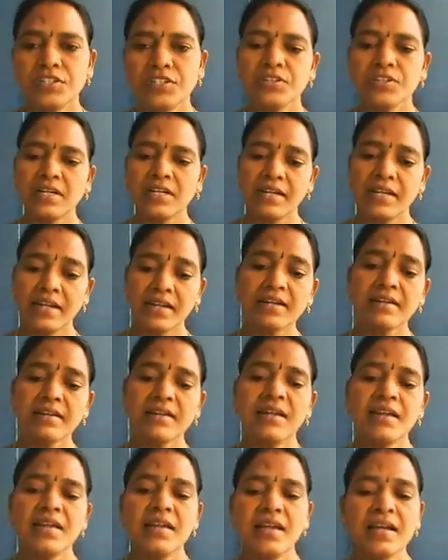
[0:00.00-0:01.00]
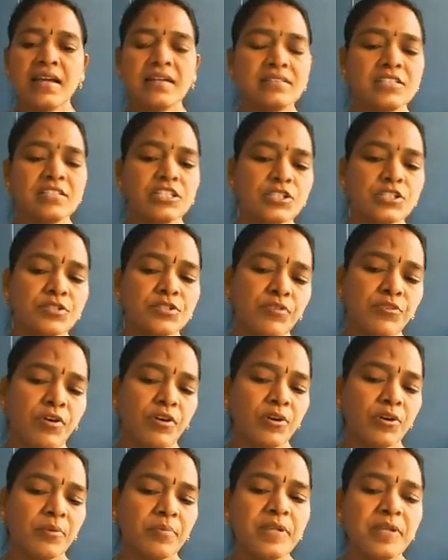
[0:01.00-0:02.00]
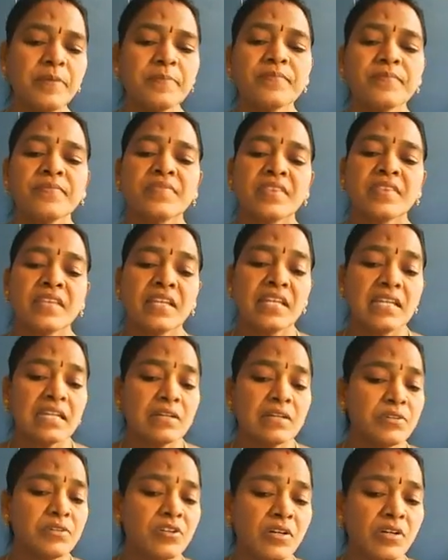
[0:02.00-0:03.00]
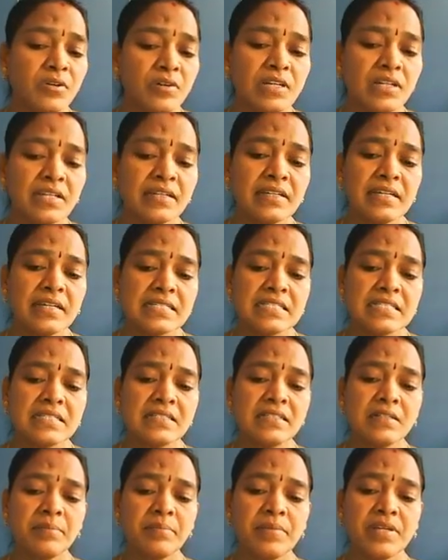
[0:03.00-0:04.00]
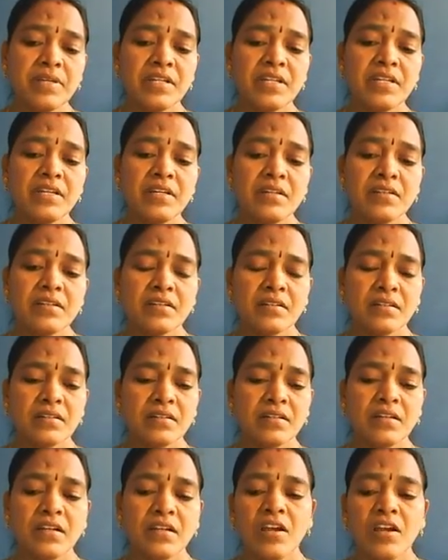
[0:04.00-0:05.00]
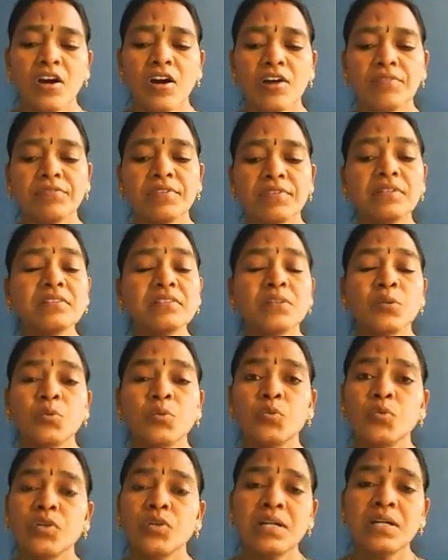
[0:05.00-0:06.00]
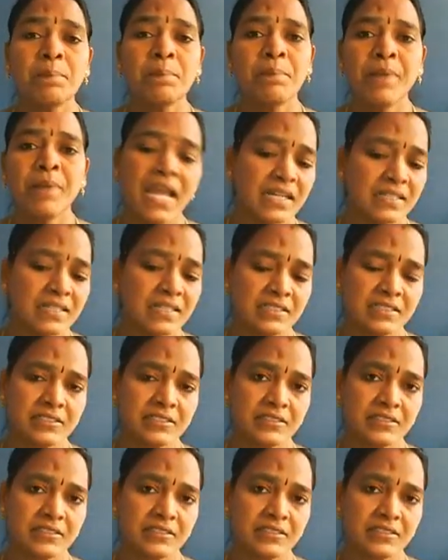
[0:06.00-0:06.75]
your hand and just follow me. You are only guessing the meaning of the word black.